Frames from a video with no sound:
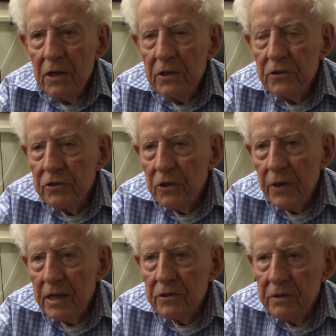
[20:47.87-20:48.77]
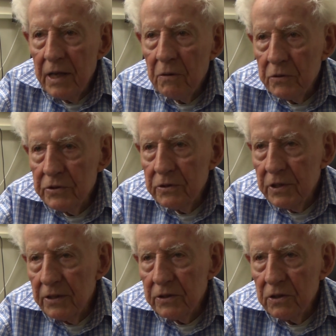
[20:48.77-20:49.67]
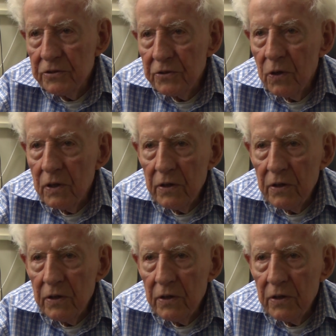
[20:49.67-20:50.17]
So that was at the start